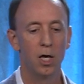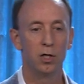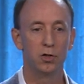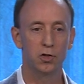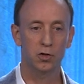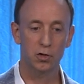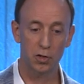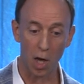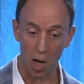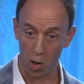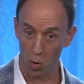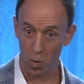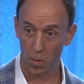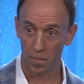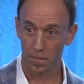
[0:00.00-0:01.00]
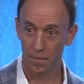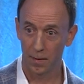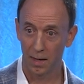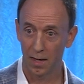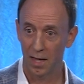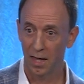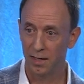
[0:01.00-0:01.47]
So,
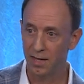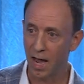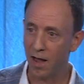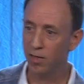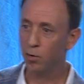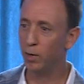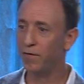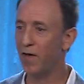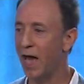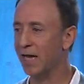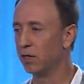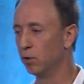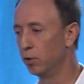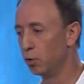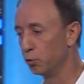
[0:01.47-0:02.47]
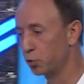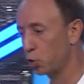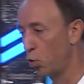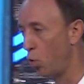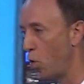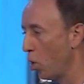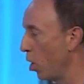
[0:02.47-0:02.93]
now that we've had a little
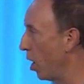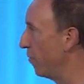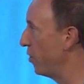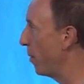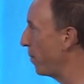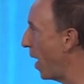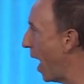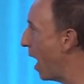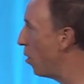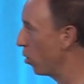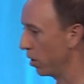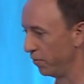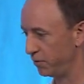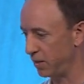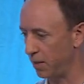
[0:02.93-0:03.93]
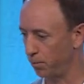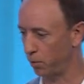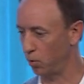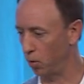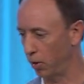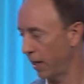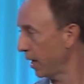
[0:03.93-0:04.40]
tour of the power of deep
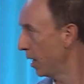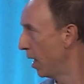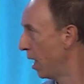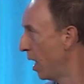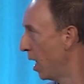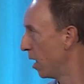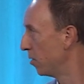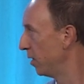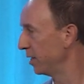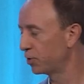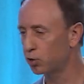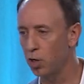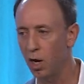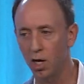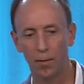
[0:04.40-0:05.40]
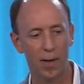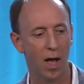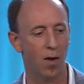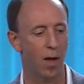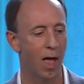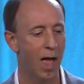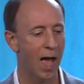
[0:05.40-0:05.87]
learning, let's talk
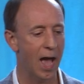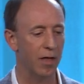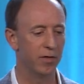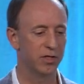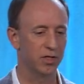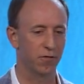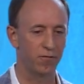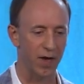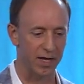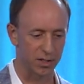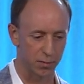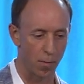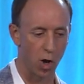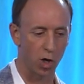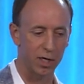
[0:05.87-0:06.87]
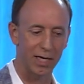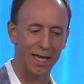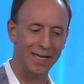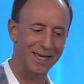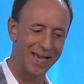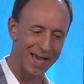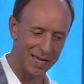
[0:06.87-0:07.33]
about how this affects
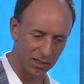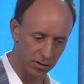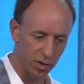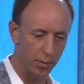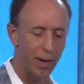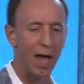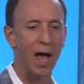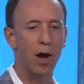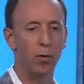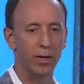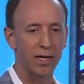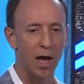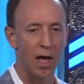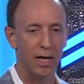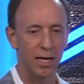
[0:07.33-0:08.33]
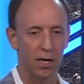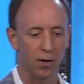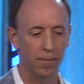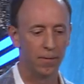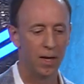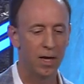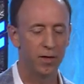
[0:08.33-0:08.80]
marketing and a little bit how we got here.
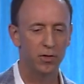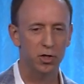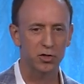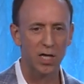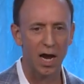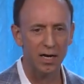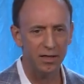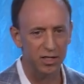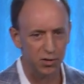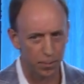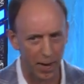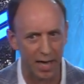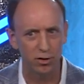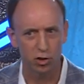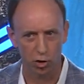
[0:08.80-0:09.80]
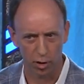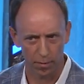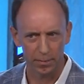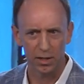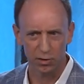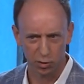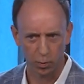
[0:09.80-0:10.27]
There's kind of this pendulum
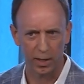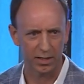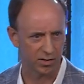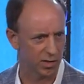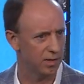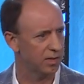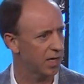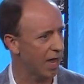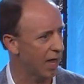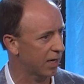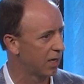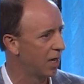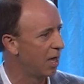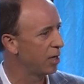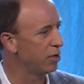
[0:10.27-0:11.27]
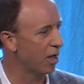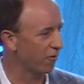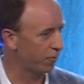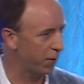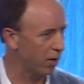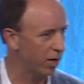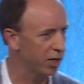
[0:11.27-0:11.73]
that swings in tech. You
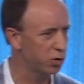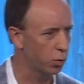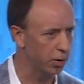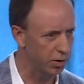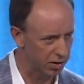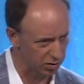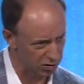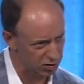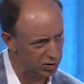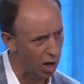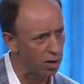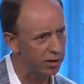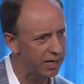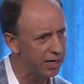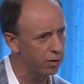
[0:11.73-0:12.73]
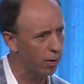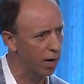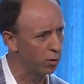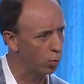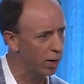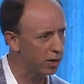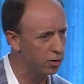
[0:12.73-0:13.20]
have periods where you consolidate
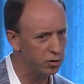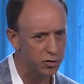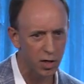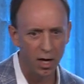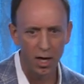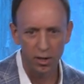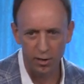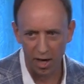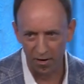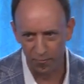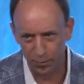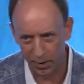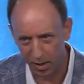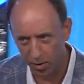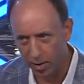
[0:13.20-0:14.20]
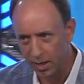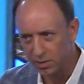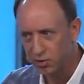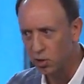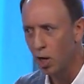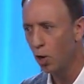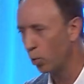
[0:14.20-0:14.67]
around winners. You have
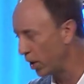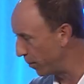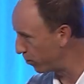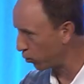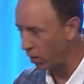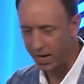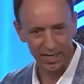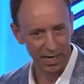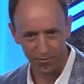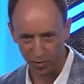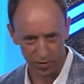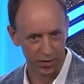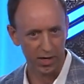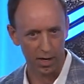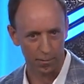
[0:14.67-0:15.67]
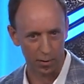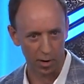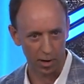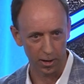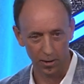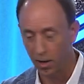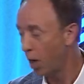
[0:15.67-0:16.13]
periods where you break everything
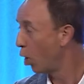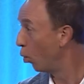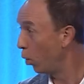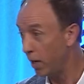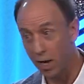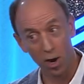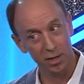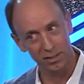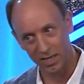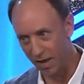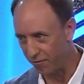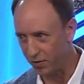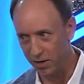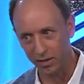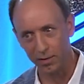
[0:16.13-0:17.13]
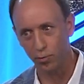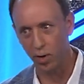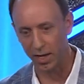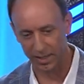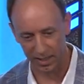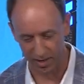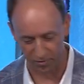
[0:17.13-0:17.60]
apart. We are definitely
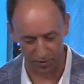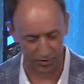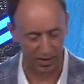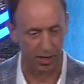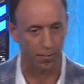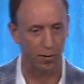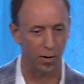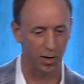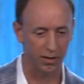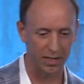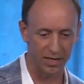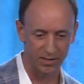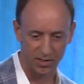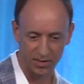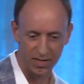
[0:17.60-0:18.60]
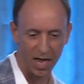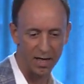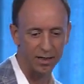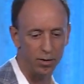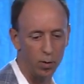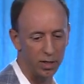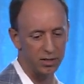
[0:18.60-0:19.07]
breaking everything apart. That's
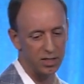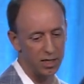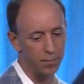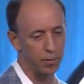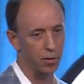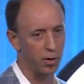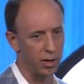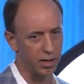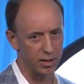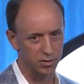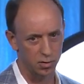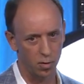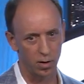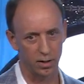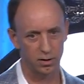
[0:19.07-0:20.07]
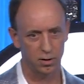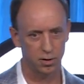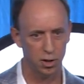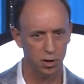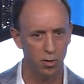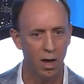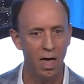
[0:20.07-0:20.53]
exactly what deep learning is going to
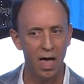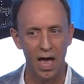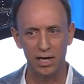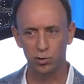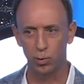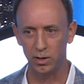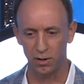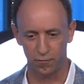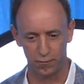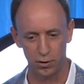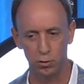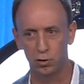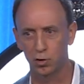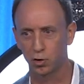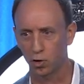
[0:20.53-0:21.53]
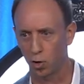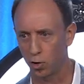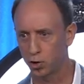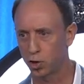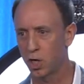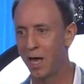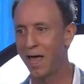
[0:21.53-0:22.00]
do as we diffuse
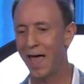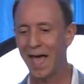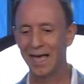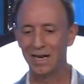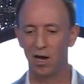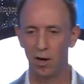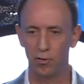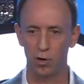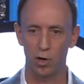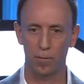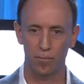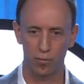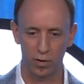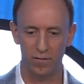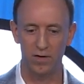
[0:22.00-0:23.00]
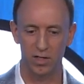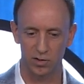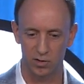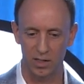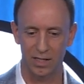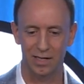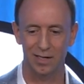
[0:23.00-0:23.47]
search and other
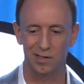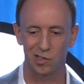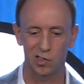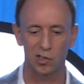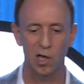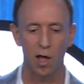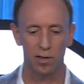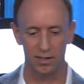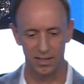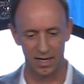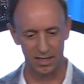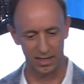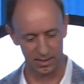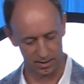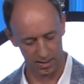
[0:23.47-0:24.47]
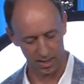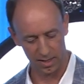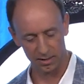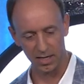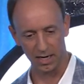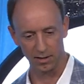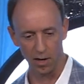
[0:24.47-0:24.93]
previously consolidated
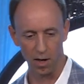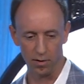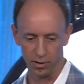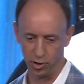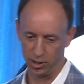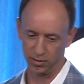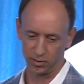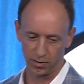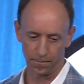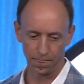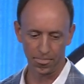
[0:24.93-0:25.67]
technologies.